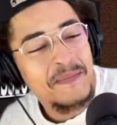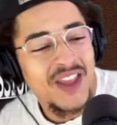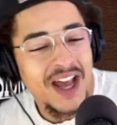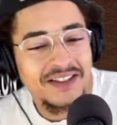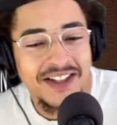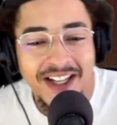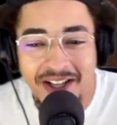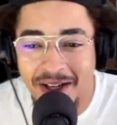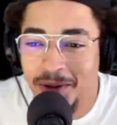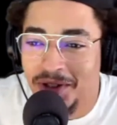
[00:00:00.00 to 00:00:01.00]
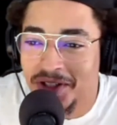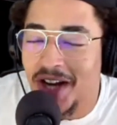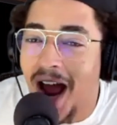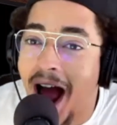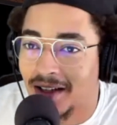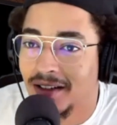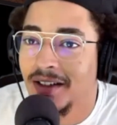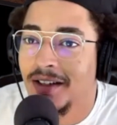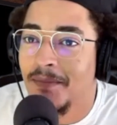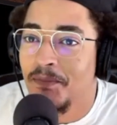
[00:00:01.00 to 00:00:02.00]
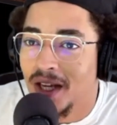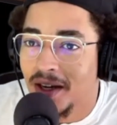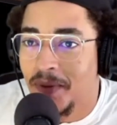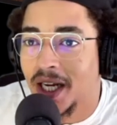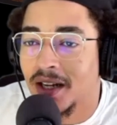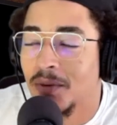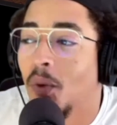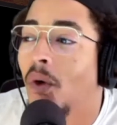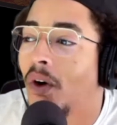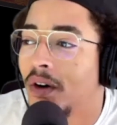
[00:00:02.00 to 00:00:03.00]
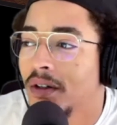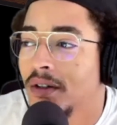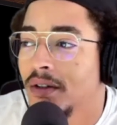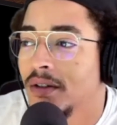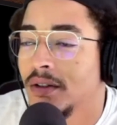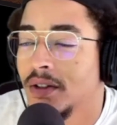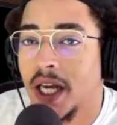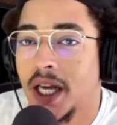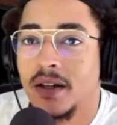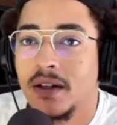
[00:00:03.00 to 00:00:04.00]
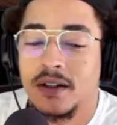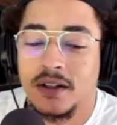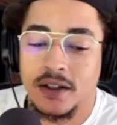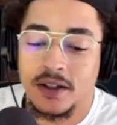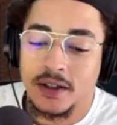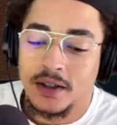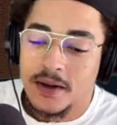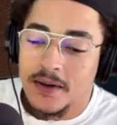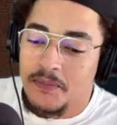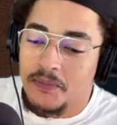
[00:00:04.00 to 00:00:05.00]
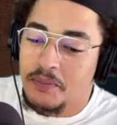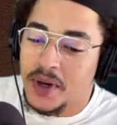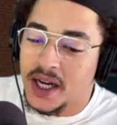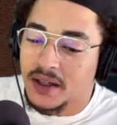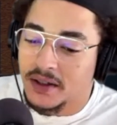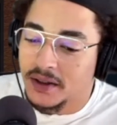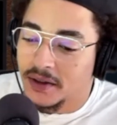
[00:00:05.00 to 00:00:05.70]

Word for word: that's that's how you start a fucking war, okay? Mm-hmm. But